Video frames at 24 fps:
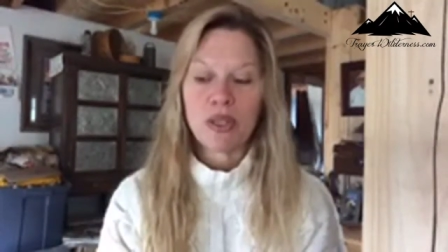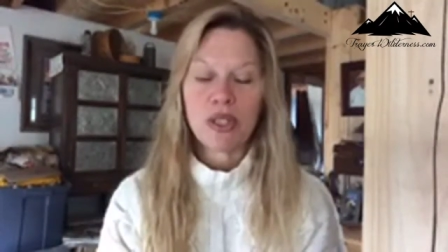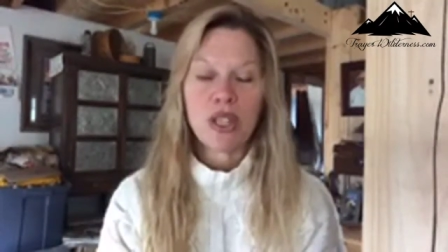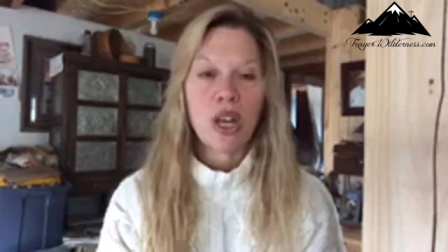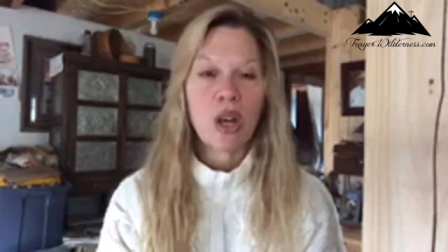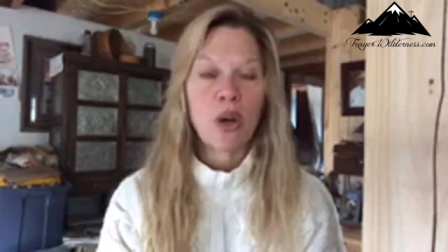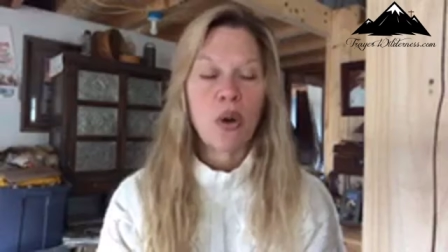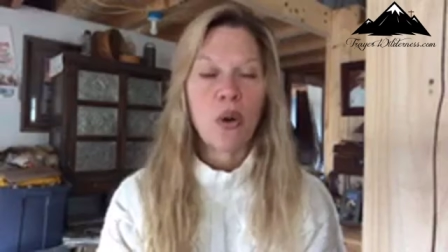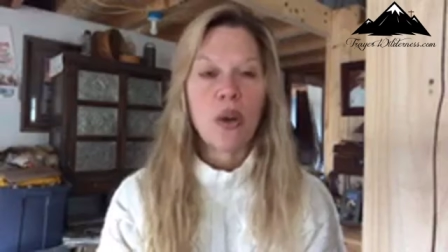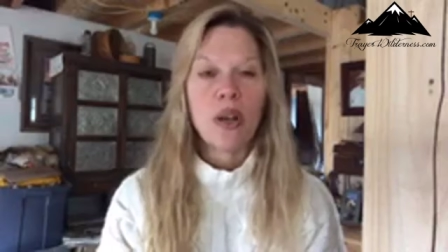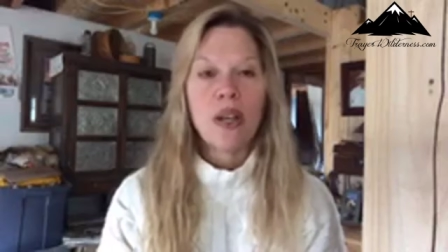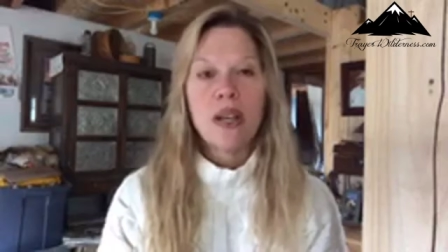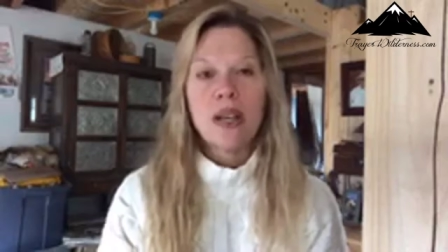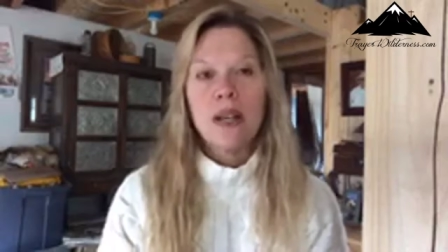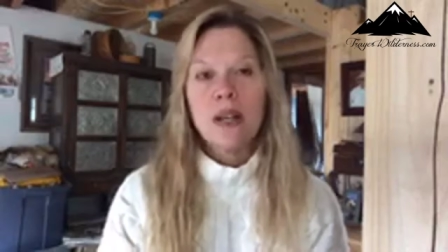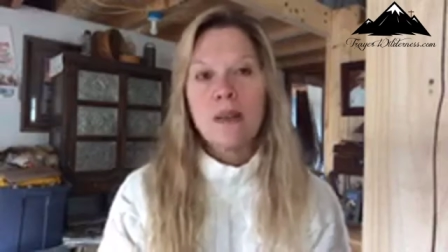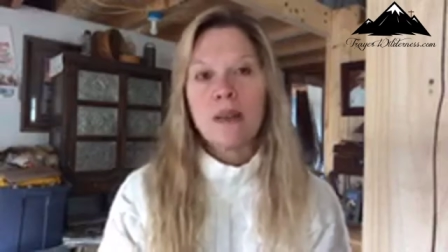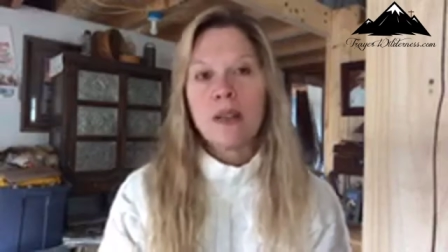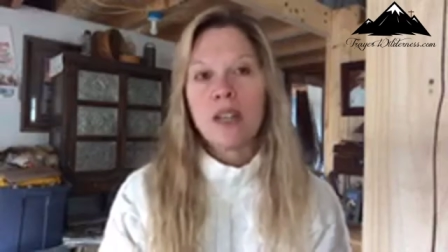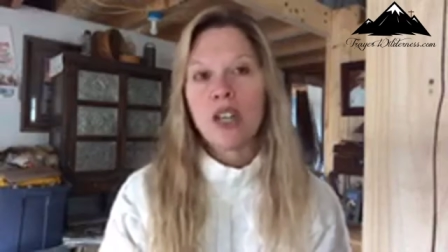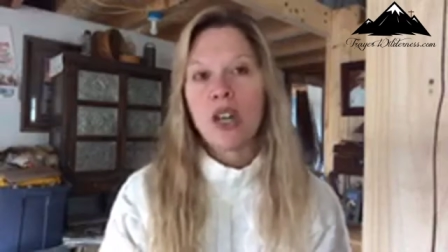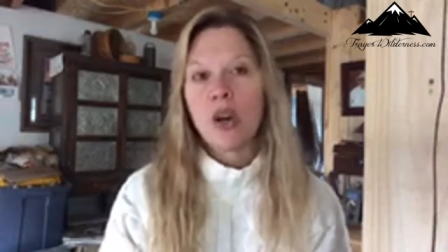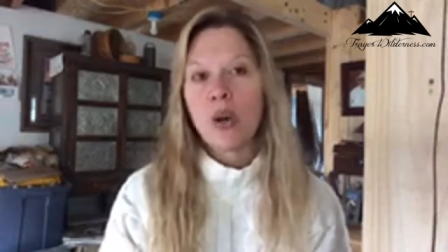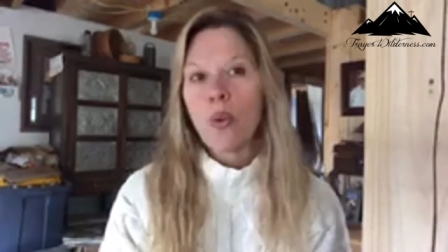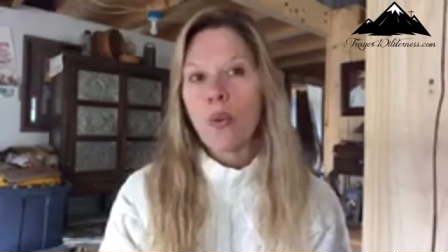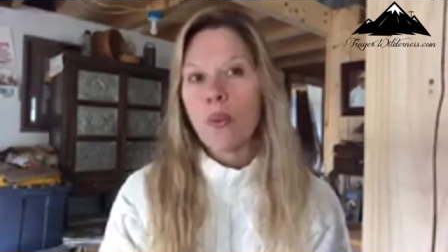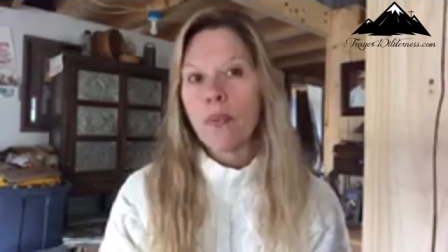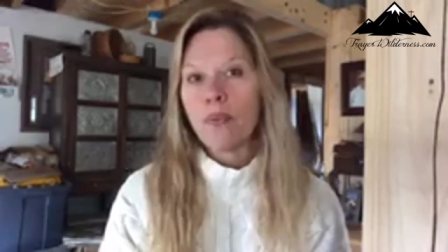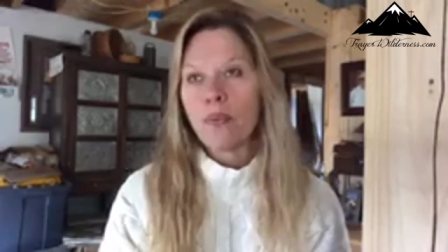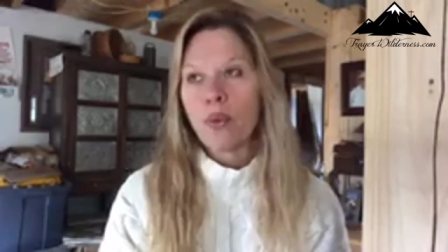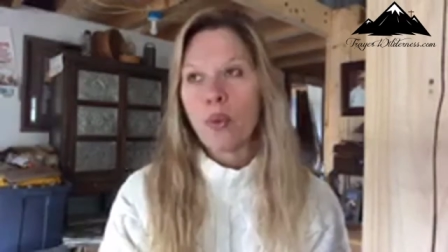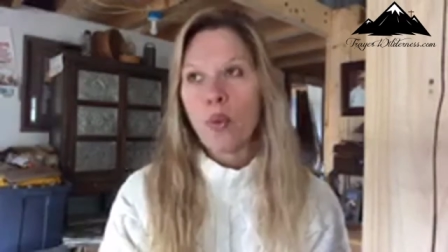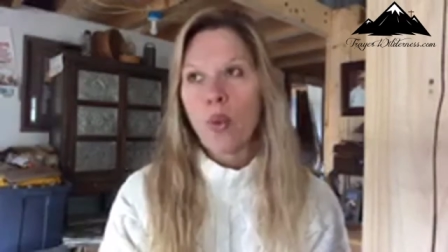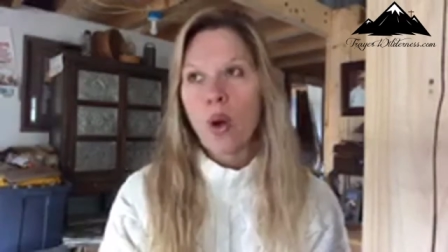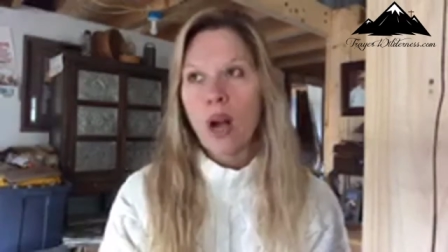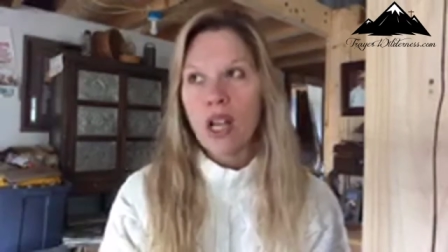So, you know,
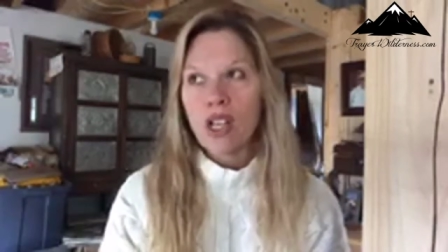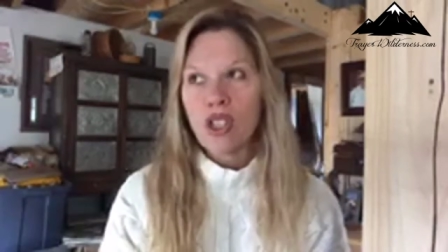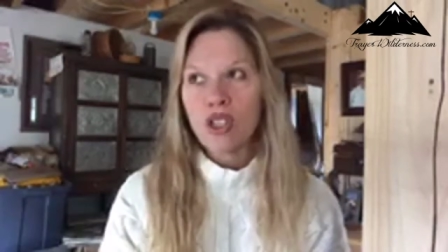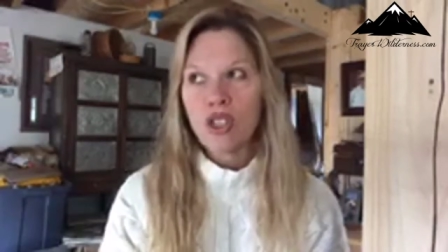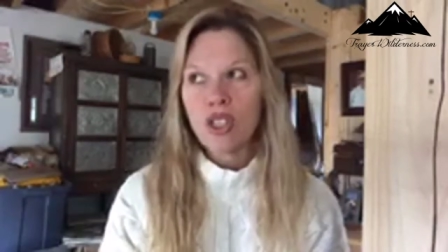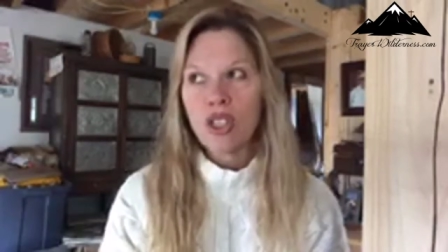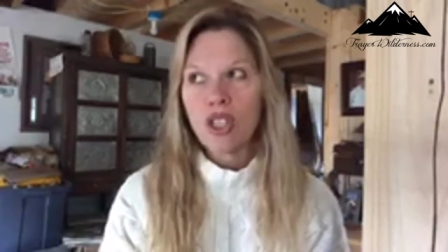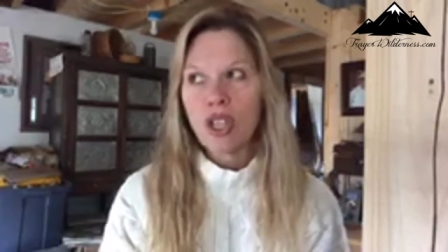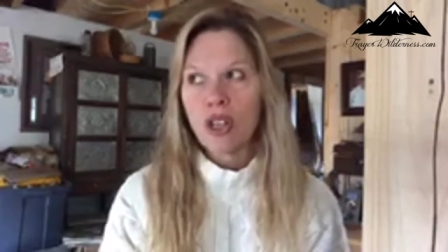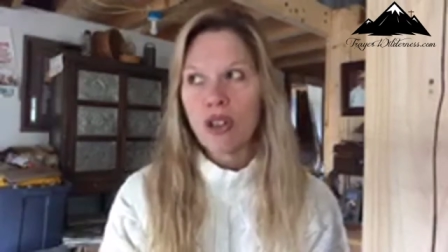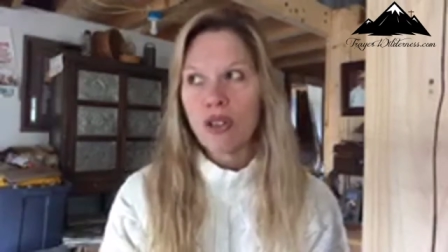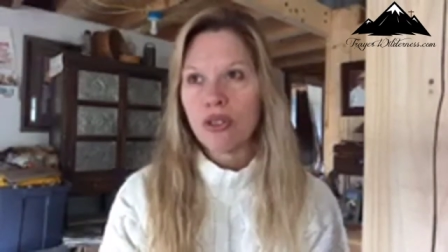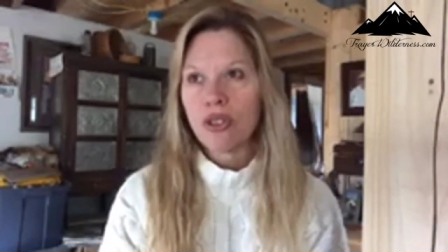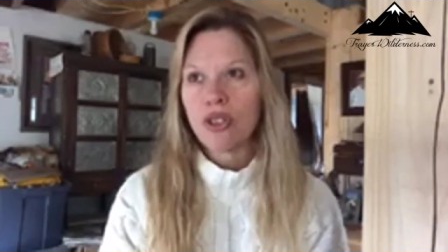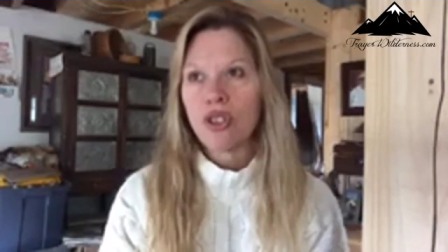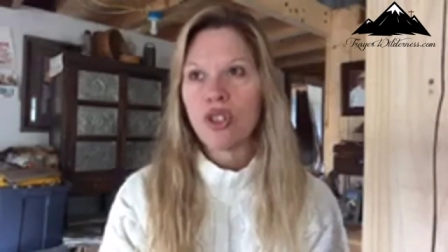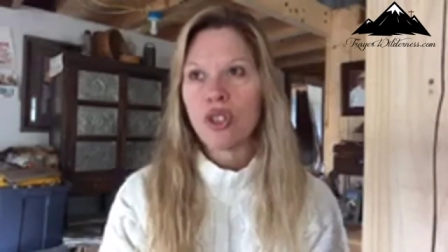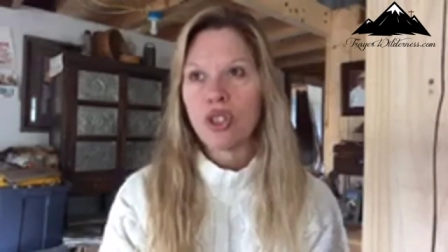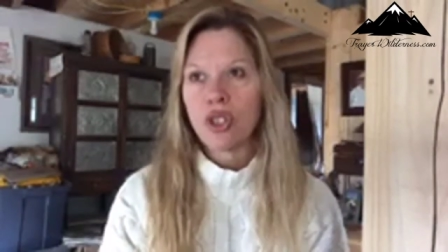why should those